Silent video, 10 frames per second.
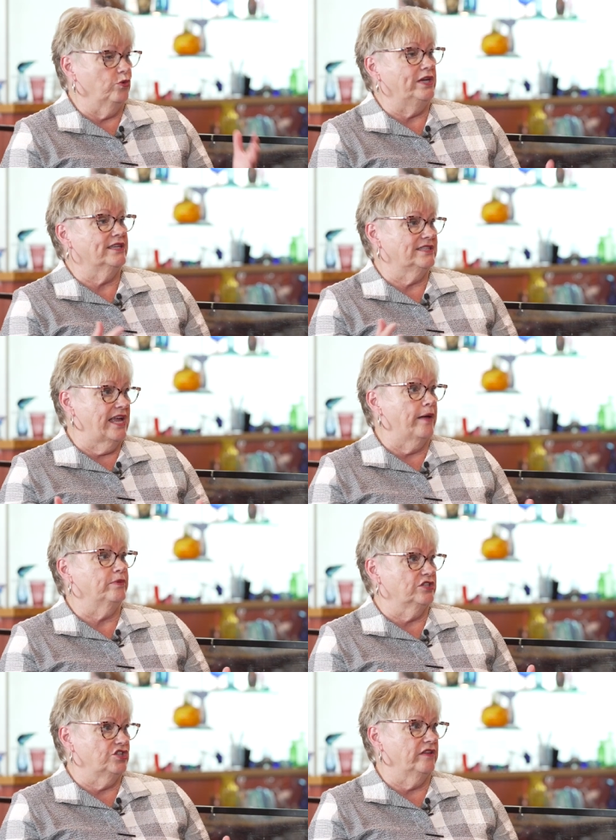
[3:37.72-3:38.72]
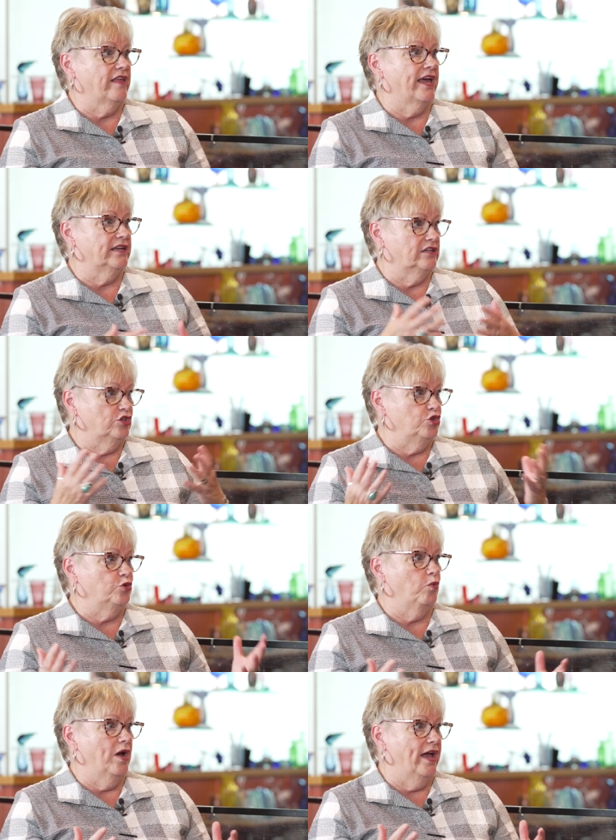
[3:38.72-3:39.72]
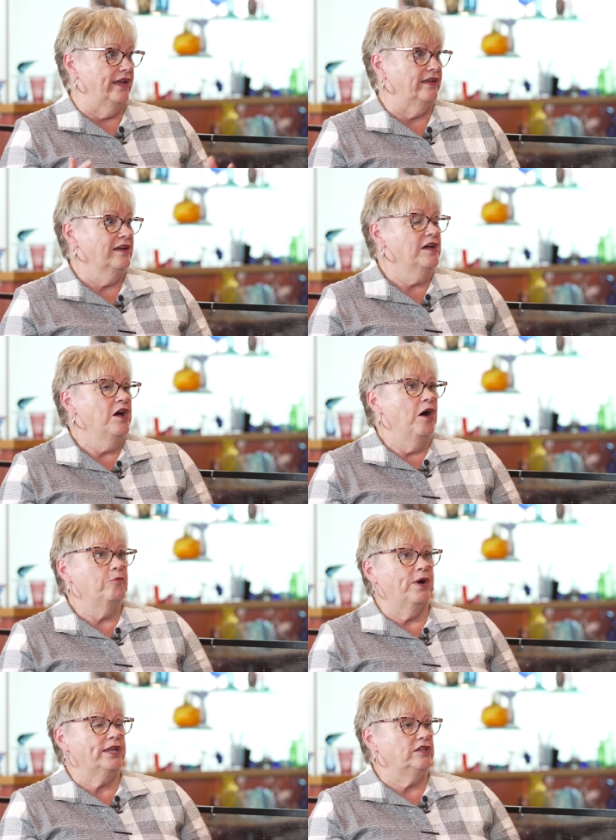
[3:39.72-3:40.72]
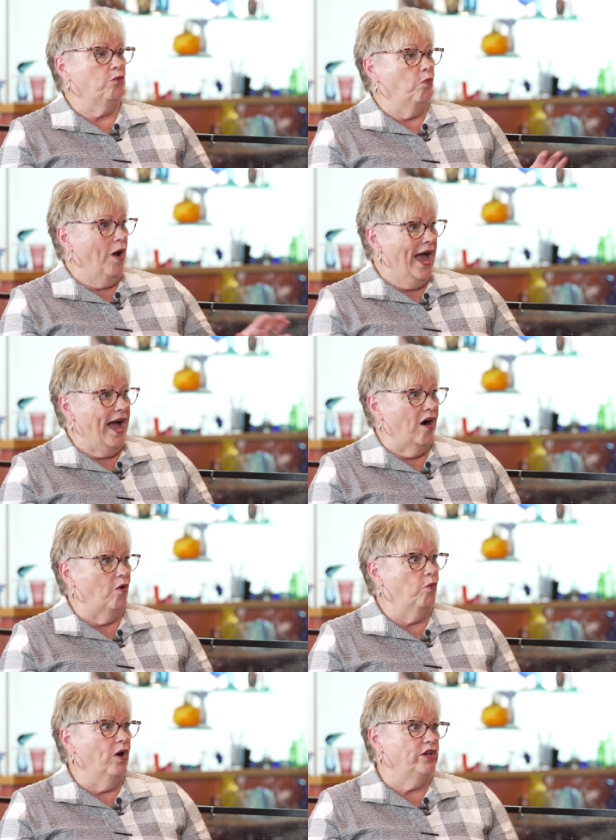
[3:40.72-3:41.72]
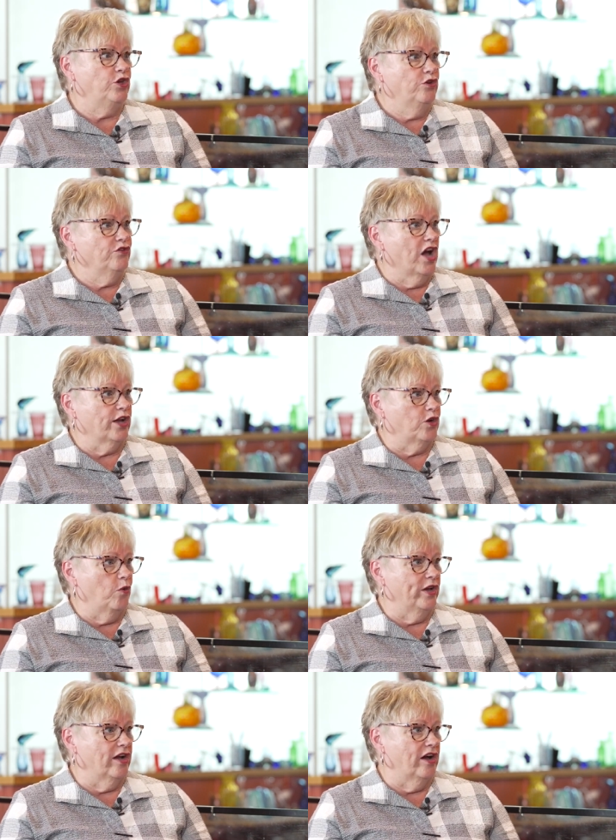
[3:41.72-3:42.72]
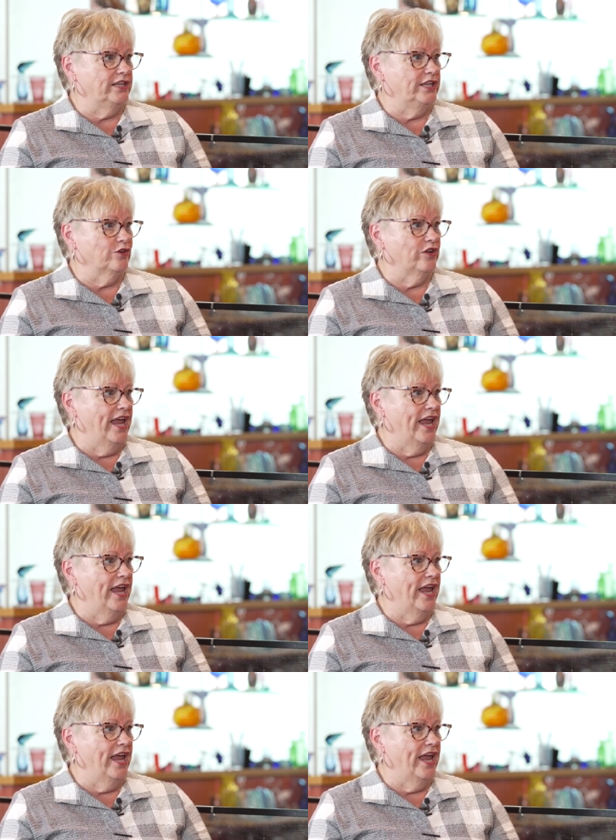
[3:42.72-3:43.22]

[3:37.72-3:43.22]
reestablishing that in a new way. But wow, what you've got going on here